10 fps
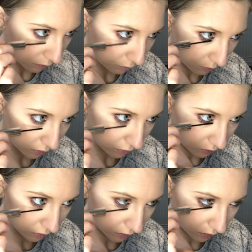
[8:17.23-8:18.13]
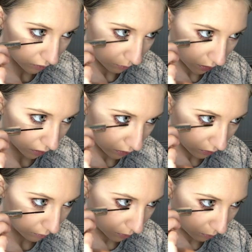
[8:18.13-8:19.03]
But just to give me
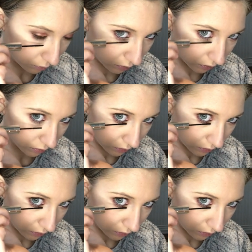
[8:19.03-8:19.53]
a bit more